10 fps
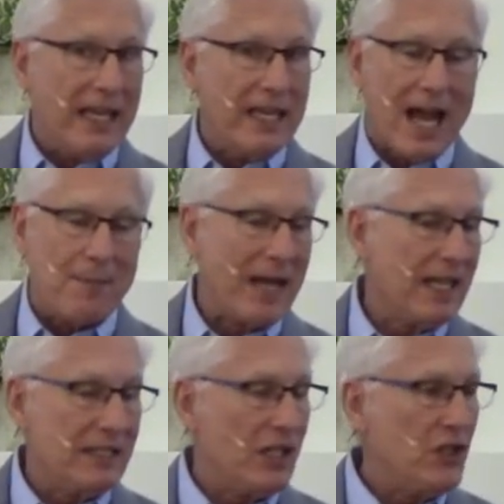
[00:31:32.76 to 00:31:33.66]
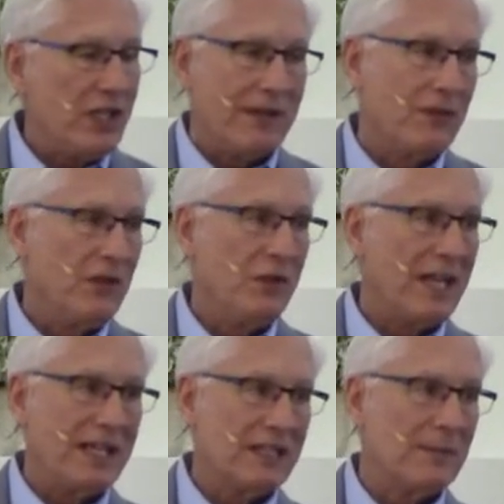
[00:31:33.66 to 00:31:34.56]
Not by the teaching of the New
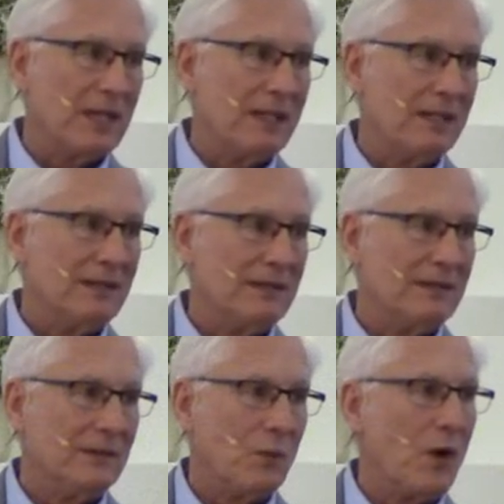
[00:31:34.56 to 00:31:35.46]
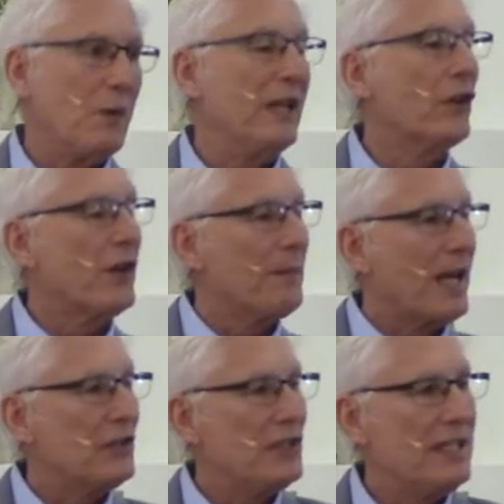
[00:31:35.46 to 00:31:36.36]
Testament, where we learn
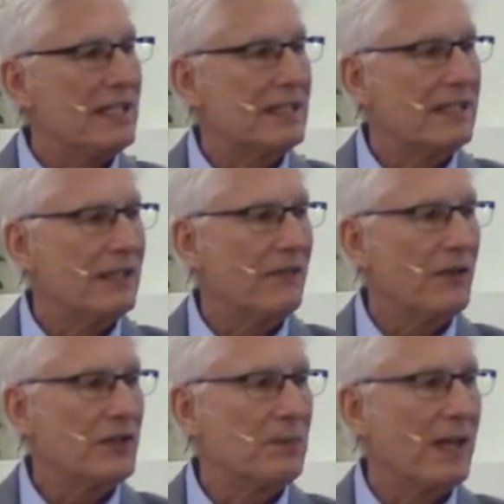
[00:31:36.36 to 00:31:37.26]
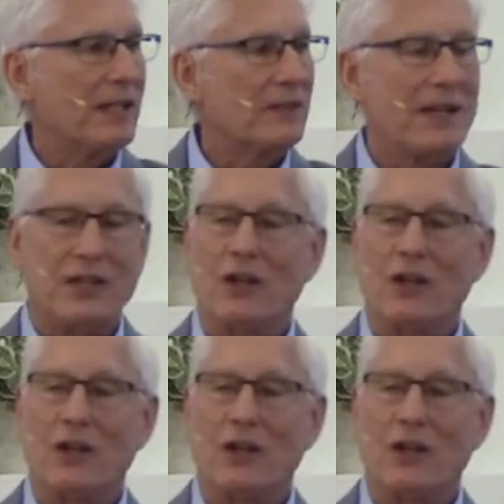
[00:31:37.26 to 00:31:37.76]
about Jesus in the first place, right?